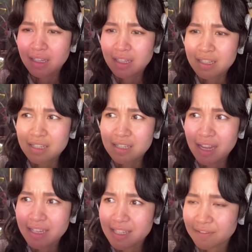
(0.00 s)

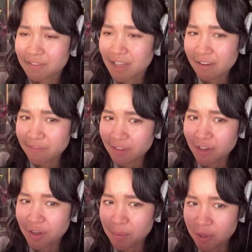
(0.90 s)
slice of lifey
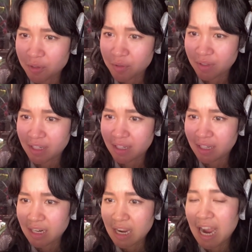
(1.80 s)
almost, where
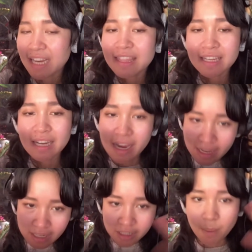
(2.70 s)
I think
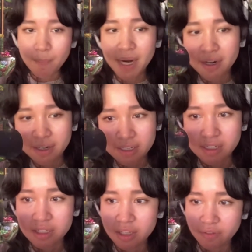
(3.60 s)
in
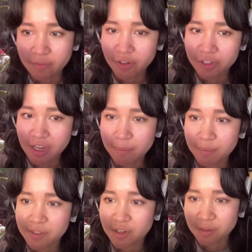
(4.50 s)
comparison to the first
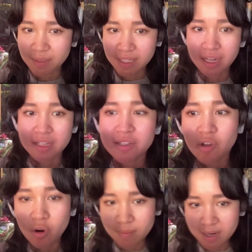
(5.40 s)
episode, because
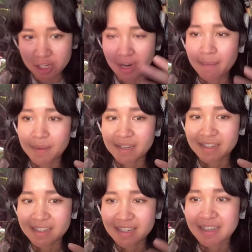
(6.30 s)
so much
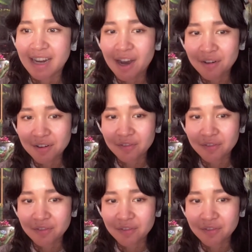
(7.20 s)
happened, now it